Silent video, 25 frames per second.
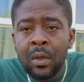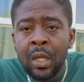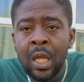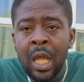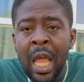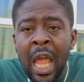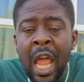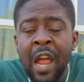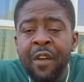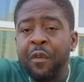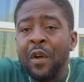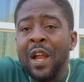
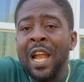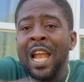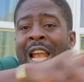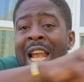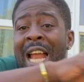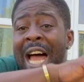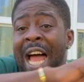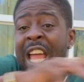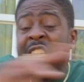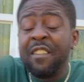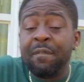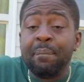Every
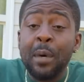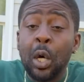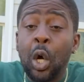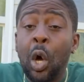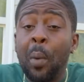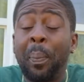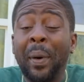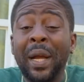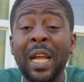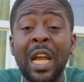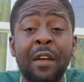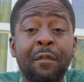life me go
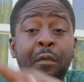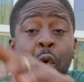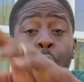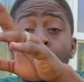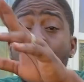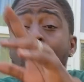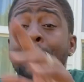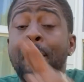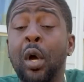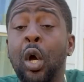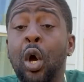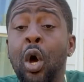and everywhere
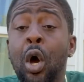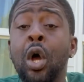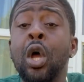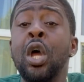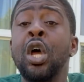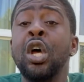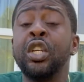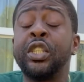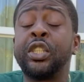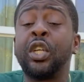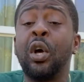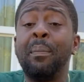me go,
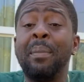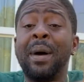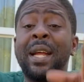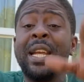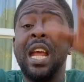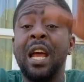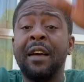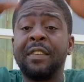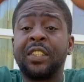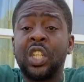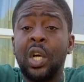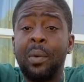somebody
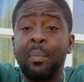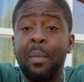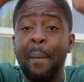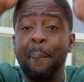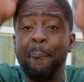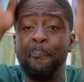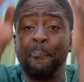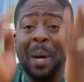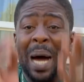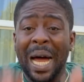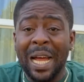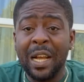has something
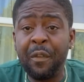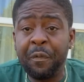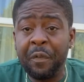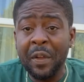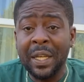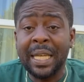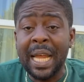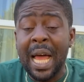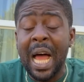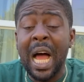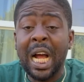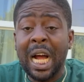bad for
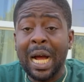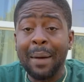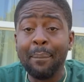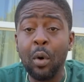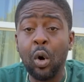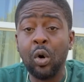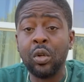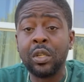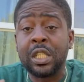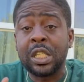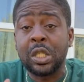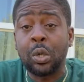talk
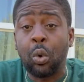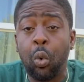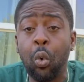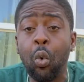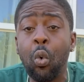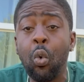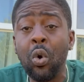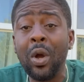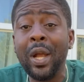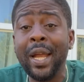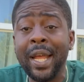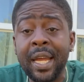about
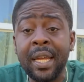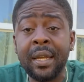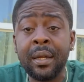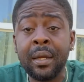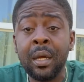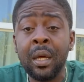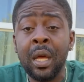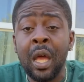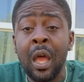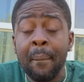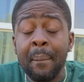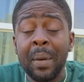schooling.
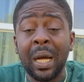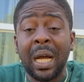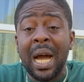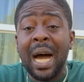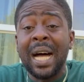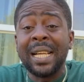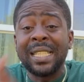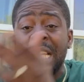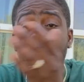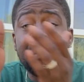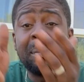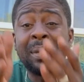
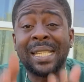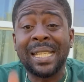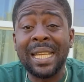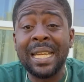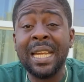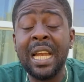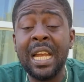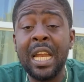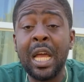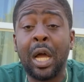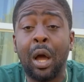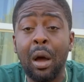Because them see the
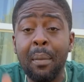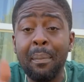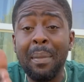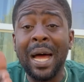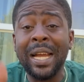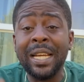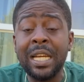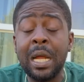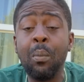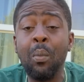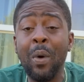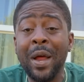little man
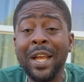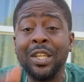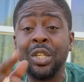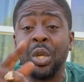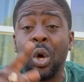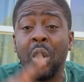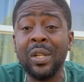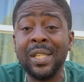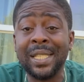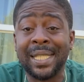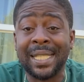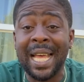them with
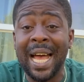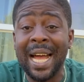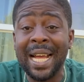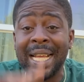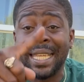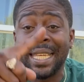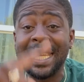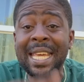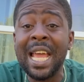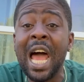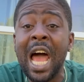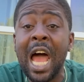done and
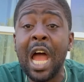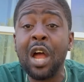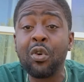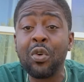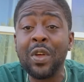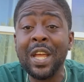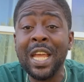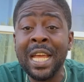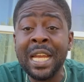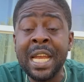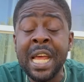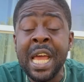can't
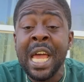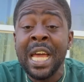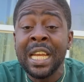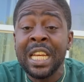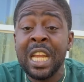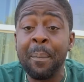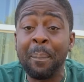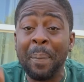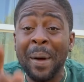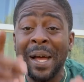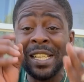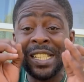read. They
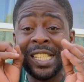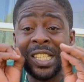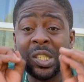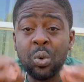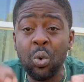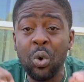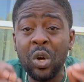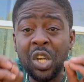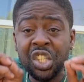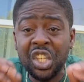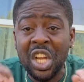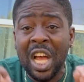on
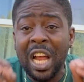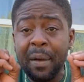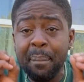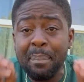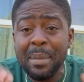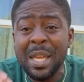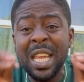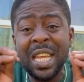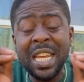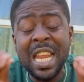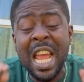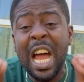social
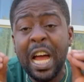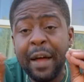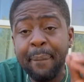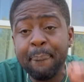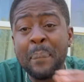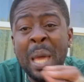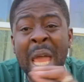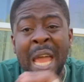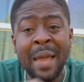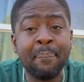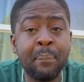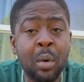media and
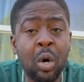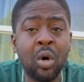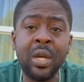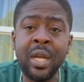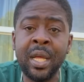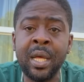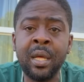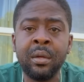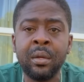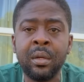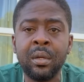make money.